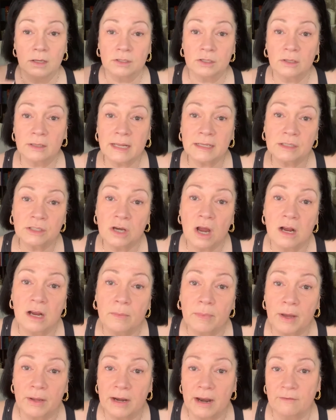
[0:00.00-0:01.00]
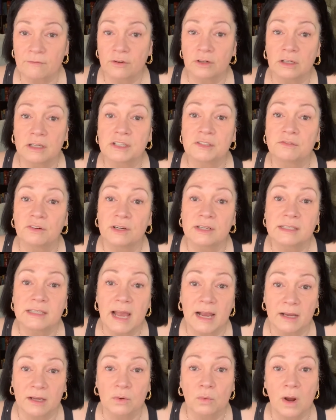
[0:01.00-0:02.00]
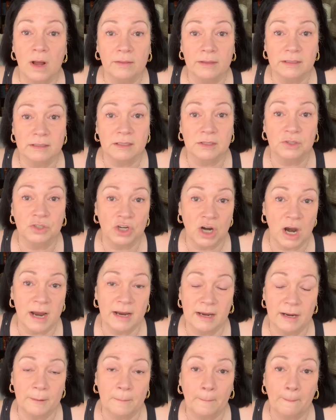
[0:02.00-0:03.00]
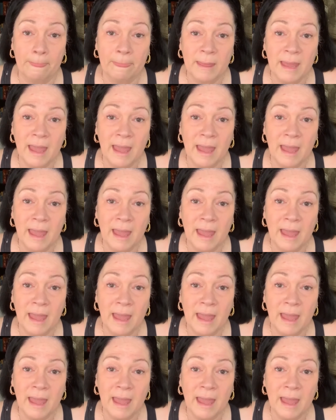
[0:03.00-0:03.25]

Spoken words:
So let's talk about effortless for a second while this is drying.